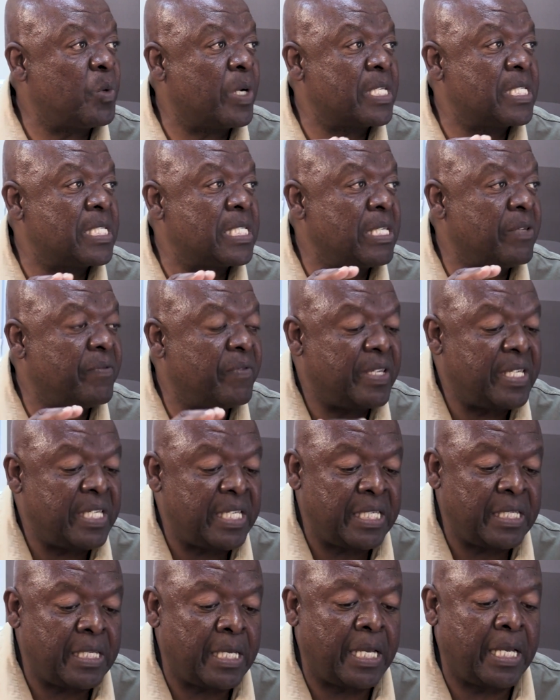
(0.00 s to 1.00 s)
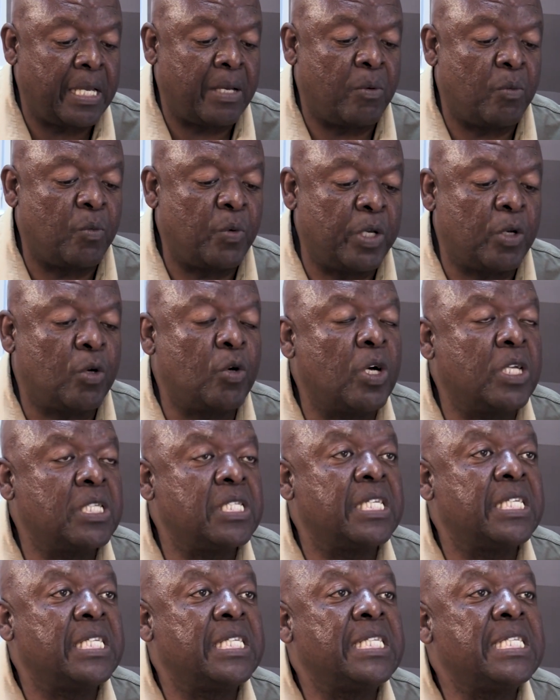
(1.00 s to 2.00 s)
was even, we got
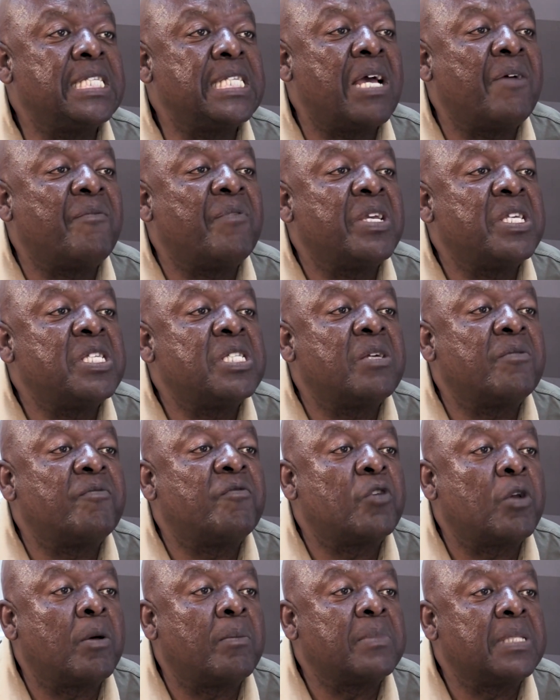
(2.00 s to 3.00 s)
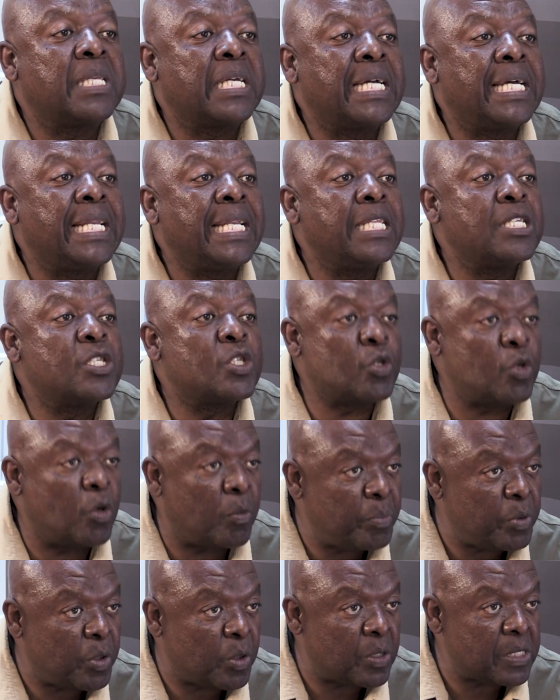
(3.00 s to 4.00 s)
an intervention from the Green
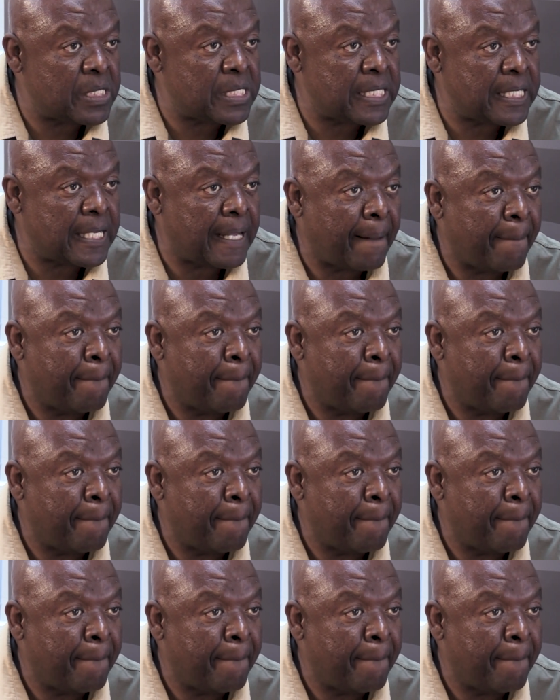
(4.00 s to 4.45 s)
Scorpions,